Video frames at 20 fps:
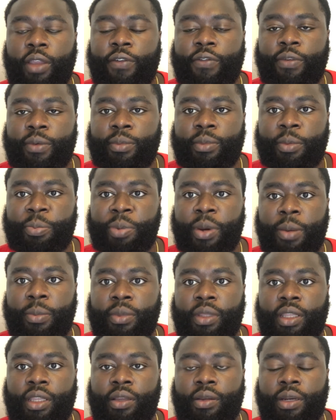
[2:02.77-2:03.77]
from the Premier
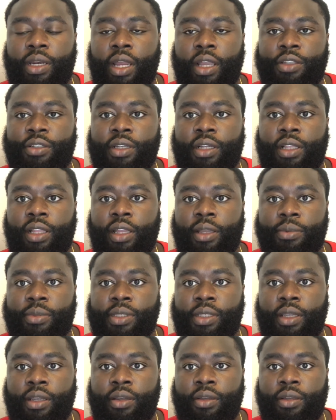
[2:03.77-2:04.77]
League 100 club,
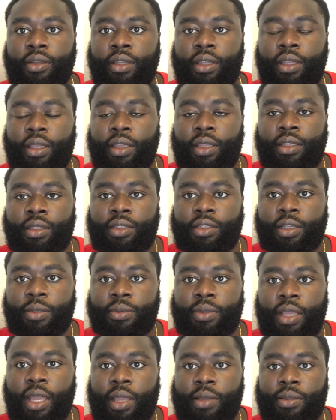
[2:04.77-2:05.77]
so
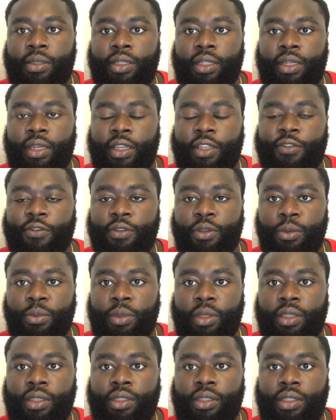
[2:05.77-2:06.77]
sometimes in the next few
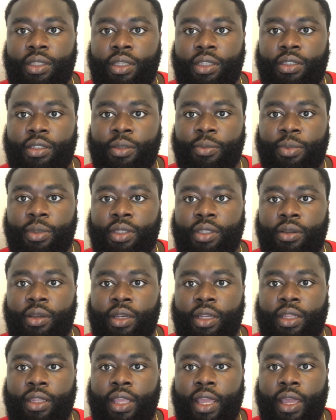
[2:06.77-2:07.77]
weeks he should be
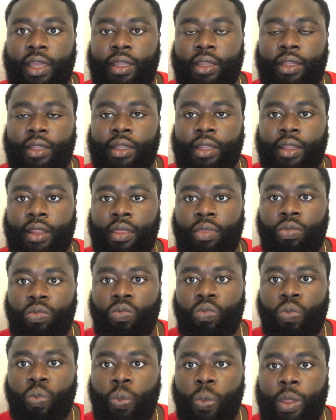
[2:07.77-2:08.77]
joining that.
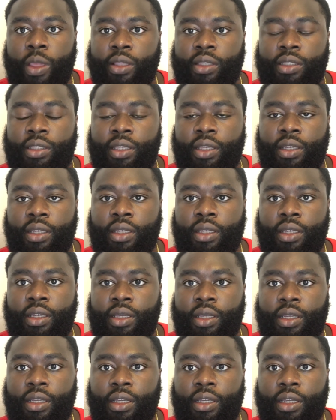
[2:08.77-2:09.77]
He's
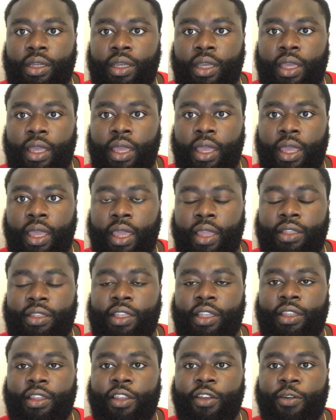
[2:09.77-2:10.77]
the
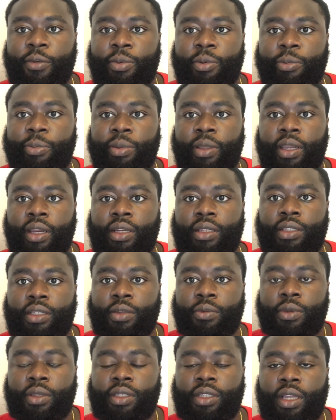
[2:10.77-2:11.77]
18th Liverpool player to
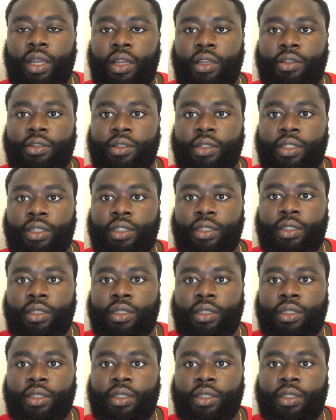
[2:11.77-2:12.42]
reach 100,